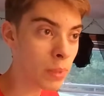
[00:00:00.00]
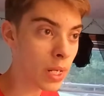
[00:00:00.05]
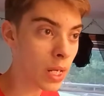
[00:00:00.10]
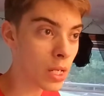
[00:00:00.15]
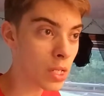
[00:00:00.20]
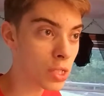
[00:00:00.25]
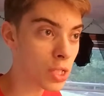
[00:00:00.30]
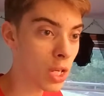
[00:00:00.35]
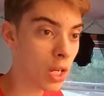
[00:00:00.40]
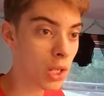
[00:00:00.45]

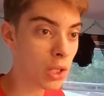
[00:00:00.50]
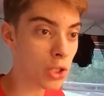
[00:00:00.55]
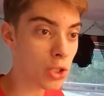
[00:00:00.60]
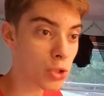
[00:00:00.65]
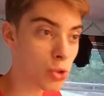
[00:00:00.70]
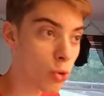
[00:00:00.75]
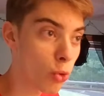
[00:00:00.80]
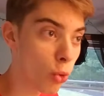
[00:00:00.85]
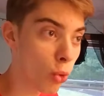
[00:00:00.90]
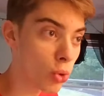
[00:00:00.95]
because the
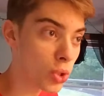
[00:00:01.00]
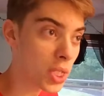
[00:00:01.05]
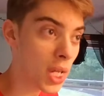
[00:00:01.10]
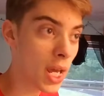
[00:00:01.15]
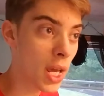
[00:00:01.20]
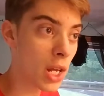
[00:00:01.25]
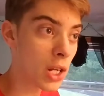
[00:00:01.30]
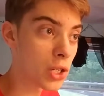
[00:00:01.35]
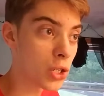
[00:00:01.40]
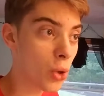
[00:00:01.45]
schools
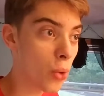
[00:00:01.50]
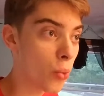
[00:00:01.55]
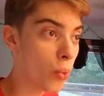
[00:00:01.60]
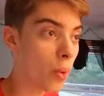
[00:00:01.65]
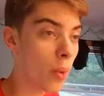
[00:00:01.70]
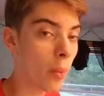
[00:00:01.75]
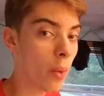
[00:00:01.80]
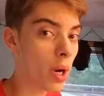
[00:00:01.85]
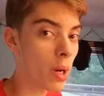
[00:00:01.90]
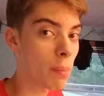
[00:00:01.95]
don't
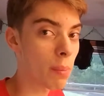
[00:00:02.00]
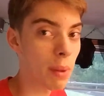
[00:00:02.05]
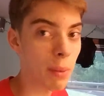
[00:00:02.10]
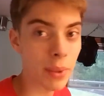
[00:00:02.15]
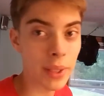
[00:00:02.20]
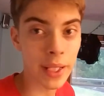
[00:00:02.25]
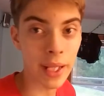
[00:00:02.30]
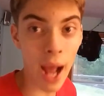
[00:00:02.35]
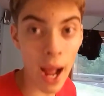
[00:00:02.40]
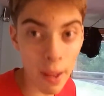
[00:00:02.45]
want to be
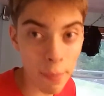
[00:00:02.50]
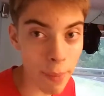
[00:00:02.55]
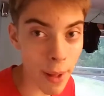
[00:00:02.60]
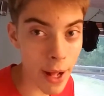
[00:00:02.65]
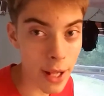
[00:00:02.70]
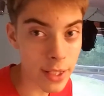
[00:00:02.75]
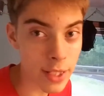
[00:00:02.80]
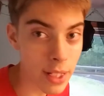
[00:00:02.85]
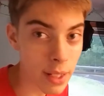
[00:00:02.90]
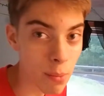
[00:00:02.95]
with the
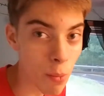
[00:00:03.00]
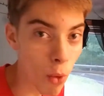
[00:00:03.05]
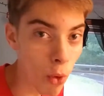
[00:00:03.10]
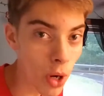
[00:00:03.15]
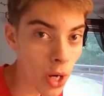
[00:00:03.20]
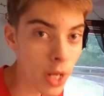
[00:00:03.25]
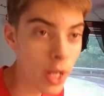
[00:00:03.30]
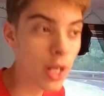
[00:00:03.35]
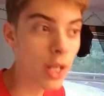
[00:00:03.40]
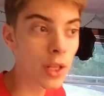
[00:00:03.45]
iPads
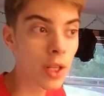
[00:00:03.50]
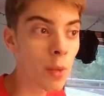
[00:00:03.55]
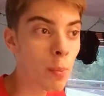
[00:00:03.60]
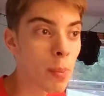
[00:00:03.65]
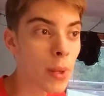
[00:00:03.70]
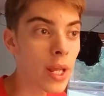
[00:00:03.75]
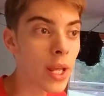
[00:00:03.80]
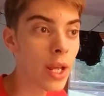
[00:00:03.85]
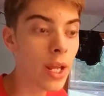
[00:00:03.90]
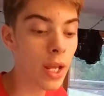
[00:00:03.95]
anymore, they're
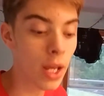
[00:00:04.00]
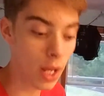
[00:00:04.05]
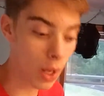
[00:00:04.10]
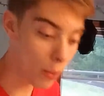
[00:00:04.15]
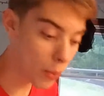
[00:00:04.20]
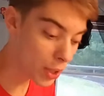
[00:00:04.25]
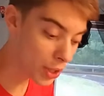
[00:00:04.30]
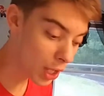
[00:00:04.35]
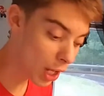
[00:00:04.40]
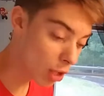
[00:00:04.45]
being
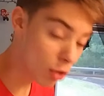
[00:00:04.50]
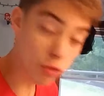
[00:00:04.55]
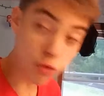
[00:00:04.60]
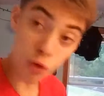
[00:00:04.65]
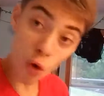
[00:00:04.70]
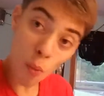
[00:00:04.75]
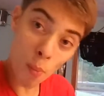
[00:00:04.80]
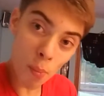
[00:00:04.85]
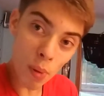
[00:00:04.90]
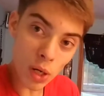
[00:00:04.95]
with
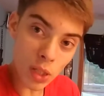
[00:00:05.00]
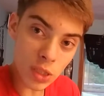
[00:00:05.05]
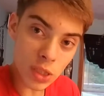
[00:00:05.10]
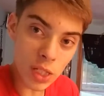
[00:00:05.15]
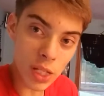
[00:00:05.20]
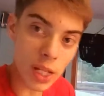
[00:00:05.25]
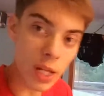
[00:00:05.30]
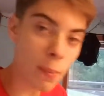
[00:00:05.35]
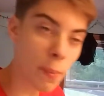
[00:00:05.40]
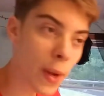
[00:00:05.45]
Chromebooks.
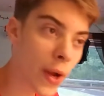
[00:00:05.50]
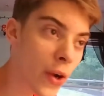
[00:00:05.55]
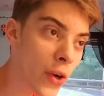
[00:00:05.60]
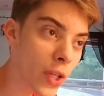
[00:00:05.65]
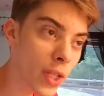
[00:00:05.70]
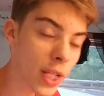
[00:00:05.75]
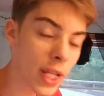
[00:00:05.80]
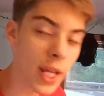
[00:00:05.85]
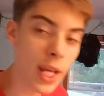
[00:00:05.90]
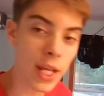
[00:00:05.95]
And
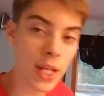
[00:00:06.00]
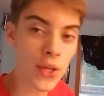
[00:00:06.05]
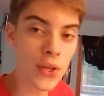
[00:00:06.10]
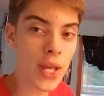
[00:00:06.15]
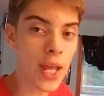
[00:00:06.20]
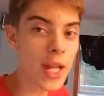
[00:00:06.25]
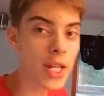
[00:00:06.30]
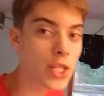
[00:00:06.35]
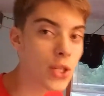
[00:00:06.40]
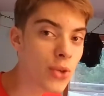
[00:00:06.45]
apparently, you
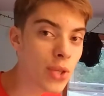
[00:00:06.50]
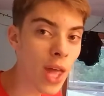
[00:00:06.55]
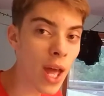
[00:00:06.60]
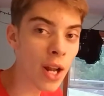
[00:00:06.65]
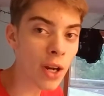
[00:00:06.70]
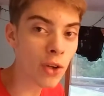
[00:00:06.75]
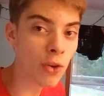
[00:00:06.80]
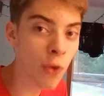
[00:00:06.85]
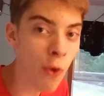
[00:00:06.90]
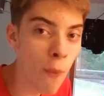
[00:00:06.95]
can't do that
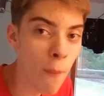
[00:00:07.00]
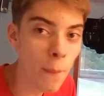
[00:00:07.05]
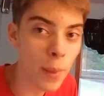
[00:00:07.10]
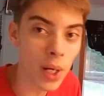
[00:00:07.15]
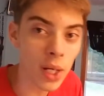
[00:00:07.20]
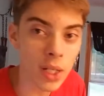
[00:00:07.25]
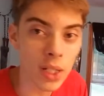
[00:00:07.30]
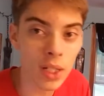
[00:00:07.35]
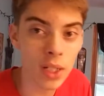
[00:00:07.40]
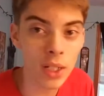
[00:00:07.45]
on a
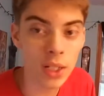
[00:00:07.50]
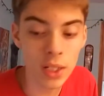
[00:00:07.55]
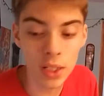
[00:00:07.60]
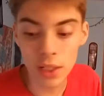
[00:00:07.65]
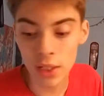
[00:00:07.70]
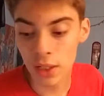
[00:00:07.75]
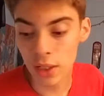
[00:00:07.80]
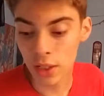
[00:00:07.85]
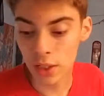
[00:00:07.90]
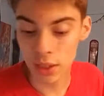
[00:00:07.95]
Chromebook,
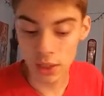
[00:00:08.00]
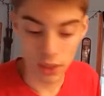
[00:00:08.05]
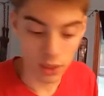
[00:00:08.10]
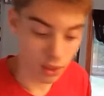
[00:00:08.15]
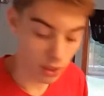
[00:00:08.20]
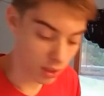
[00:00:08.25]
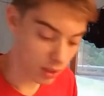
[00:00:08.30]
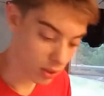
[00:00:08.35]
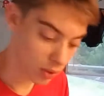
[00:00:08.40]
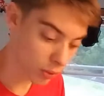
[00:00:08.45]

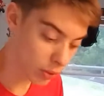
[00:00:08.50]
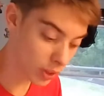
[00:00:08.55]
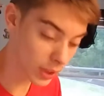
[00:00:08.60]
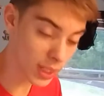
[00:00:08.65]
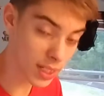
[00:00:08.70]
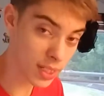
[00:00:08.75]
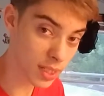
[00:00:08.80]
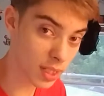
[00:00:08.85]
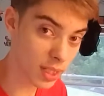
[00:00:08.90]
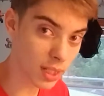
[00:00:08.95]
or at
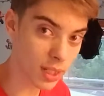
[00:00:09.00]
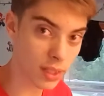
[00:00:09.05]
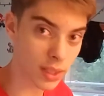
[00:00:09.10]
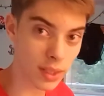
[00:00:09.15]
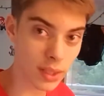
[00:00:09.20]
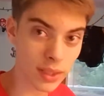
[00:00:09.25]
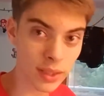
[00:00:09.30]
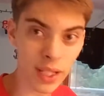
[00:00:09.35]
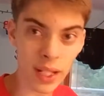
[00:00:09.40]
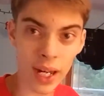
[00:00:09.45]
least
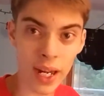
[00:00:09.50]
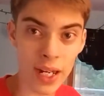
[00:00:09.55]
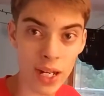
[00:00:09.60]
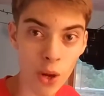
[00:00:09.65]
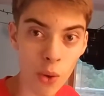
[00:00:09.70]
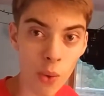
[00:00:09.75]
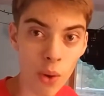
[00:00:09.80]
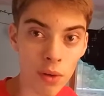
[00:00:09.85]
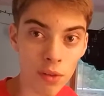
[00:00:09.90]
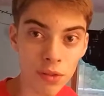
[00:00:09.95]
that I
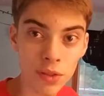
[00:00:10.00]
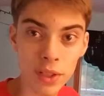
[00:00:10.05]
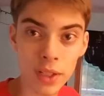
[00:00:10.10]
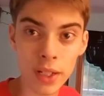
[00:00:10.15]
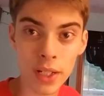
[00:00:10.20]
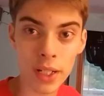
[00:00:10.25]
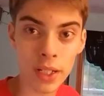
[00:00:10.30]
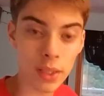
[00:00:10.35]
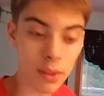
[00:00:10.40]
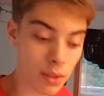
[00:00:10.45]
know of
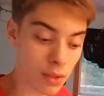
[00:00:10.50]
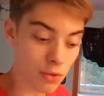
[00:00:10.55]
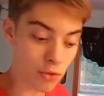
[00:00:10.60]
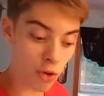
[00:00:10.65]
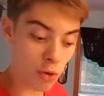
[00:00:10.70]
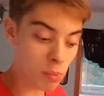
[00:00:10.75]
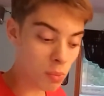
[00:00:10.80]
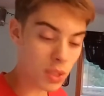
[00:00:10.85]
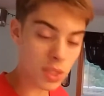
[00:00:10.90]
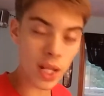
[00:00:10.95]
and the
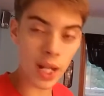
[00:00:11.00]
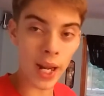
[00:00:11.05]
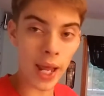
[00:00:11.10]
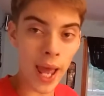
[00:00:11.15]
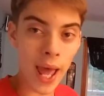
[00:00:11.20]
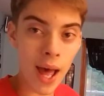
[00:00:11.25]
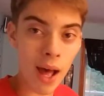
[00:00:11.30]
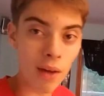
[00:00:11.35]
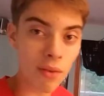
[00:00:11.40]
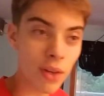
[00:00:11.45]
Chromebooks that I
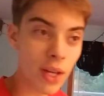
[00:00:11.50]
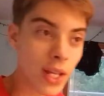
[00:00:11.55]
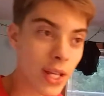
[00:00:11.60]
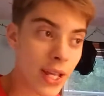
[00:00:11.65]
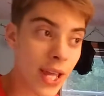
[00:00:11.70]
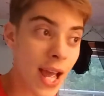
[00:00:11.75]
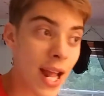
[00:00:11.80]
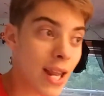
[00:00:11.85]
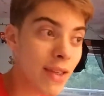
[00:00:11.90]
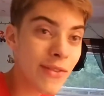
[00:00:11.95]
have,
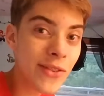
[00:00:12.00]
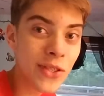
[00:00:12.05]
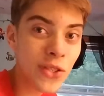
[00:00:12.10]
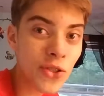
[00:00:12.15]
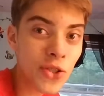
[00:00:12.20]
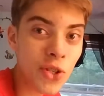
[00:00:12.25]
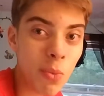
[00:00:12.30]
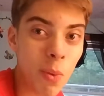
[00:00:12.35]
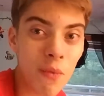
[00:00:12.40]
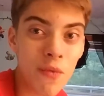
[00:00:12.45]
you can't even
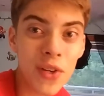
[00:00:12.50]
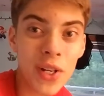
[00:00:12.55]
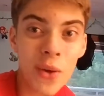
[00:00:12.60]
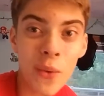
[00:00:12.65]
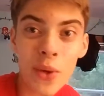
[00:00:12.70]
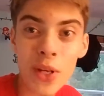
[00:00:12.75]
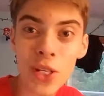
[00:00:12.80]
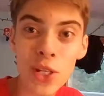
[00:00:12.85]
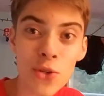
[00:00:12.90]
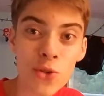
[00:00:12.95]
search up a video
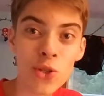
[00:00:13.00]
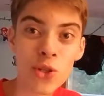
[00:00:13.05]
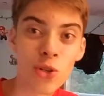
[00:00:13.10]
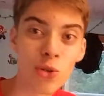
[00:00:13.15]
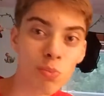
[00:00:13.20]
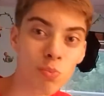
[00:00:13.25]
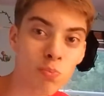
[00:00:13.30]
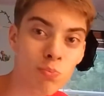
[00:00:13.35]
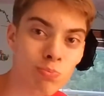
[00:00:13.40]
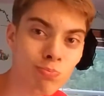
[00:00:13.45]
on
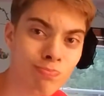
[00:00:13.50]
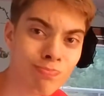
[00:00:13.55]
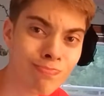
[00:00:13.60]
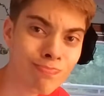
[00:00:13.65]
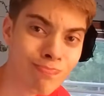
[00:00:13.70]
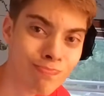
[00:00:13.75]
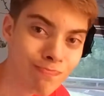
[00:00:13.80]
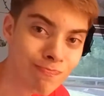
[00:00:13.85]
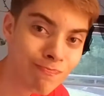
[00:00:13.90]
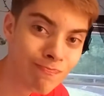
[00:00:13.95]
YouTube.
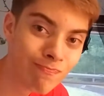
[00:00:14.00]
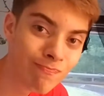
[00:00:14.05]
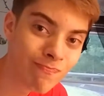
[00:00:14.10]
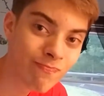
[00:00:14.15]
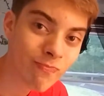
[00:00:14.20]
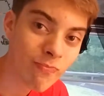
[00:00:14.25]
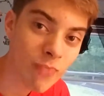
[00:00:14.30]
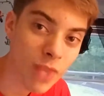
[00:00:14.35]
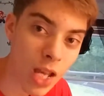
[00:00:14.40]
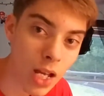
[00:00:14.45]

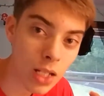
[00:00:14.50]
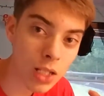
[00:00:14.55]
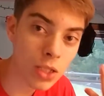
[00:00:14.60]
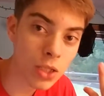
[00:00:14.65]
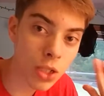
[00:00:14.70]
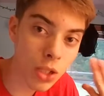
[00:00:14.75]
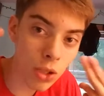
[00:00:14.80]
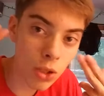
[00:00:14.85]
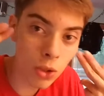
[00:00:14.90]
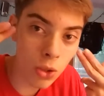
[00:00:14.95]

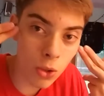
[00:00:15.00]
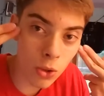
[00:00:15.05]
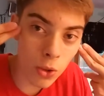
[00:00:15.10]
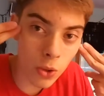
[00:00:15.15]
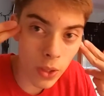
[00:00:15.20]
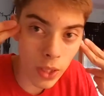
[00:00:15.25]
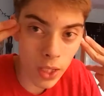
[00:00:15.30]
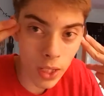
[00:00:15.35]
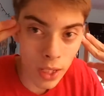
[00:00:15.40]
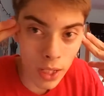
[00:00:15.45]

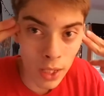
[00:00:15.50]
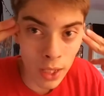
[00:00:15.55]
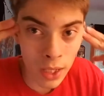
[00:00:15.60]
So,